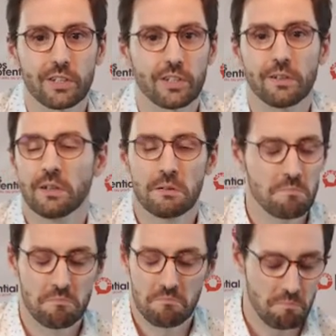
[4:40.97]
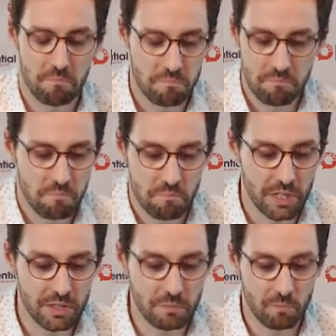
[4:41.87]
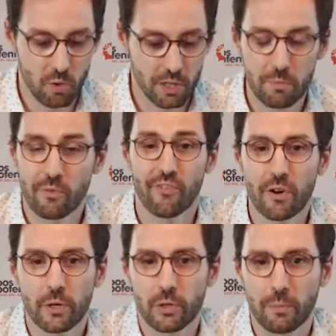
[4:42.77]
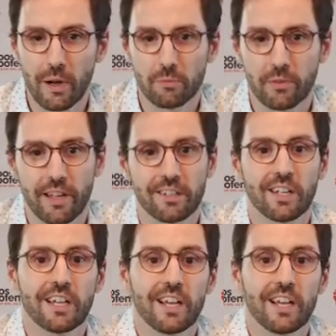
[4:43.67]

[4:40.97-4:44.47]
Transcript: we're going to be very occupied with that,